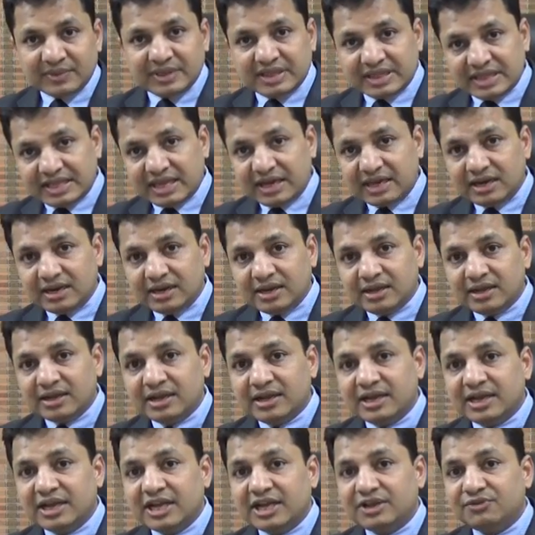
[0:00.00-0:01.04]
then
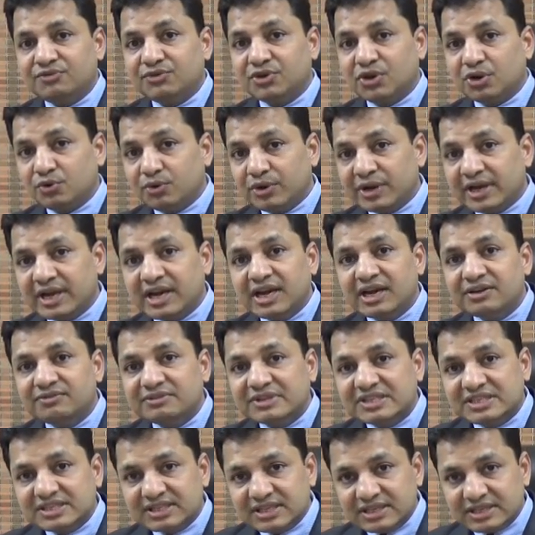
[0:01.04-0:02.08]
if you are going ahead
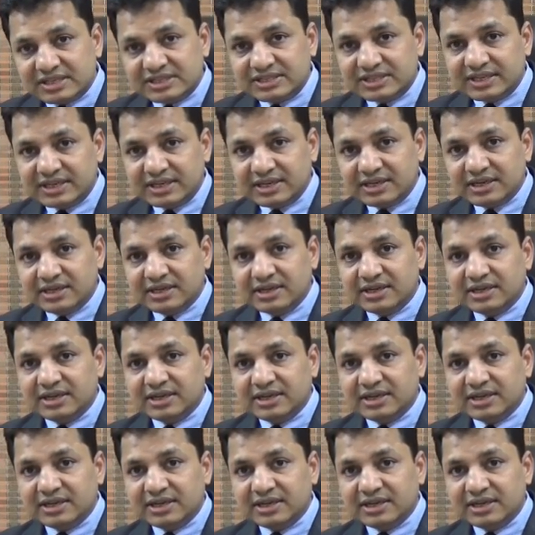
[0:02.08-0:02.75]
with surgery,